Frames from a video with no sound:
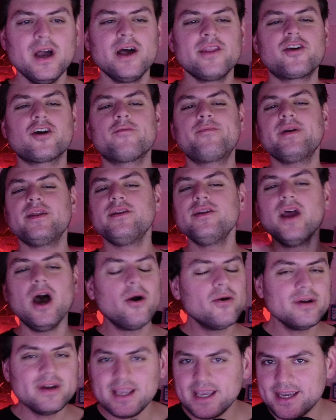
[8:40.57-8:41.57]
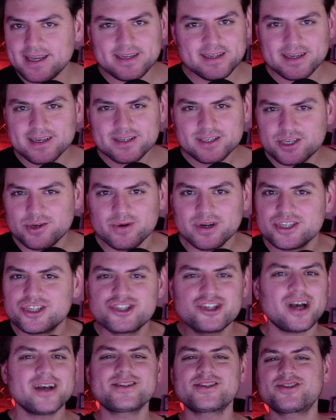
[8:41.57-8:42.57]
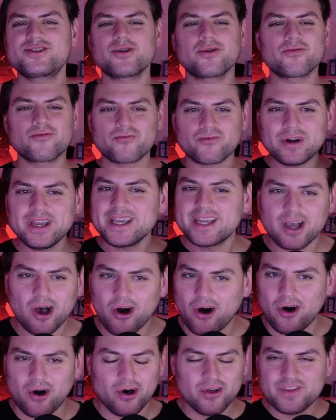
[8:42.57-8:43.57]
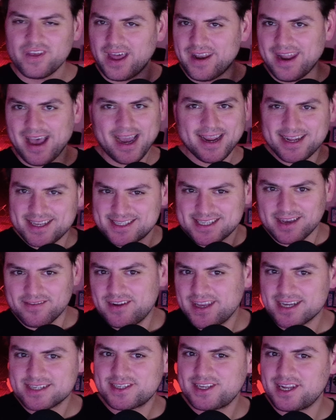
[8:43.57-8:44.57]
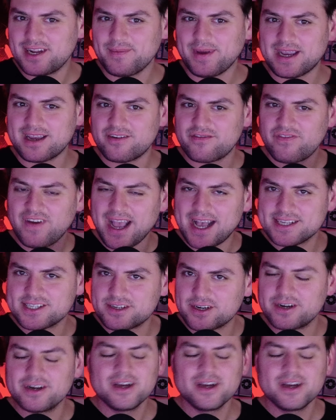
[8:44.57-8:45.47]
There'd be no need to adjust or recall the 9070 XT to make it faster.